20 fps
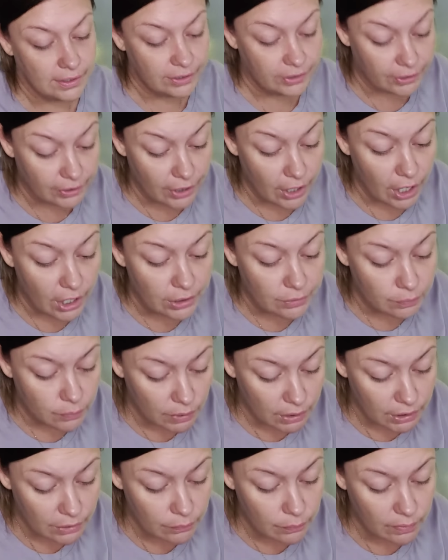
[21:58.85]
your hard
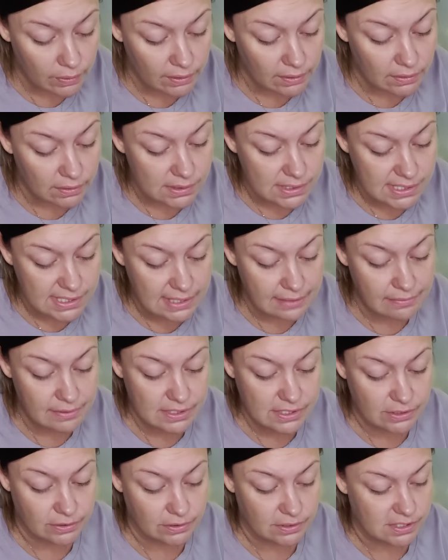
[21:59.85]
work will see
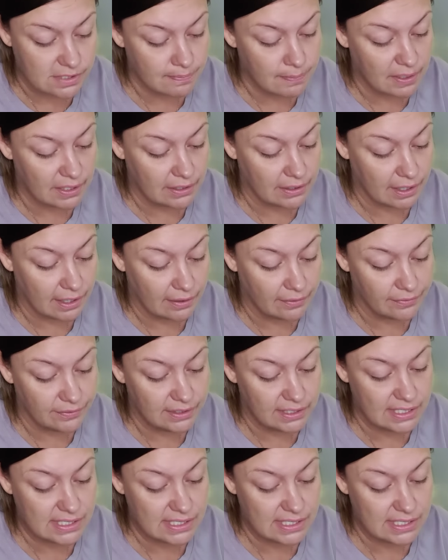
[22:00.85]
results, but your health